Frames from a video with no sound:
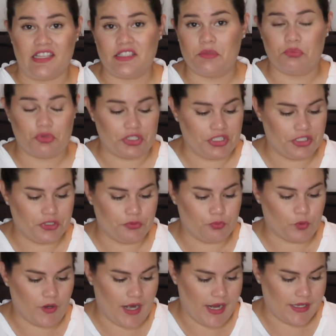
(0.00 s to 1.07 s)
That's a pretty good
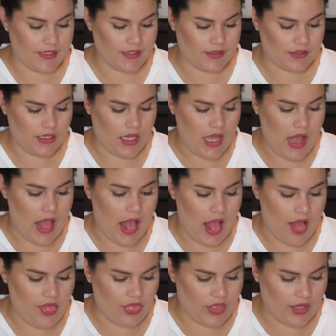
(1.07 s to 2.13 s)
price.
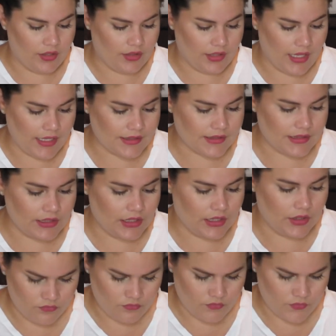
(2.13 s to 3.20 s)
And then
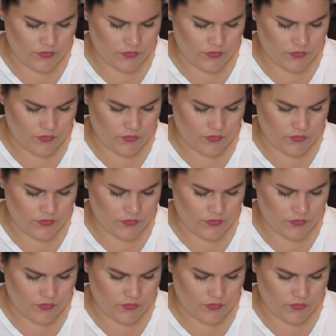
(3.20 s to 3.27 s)
lastly,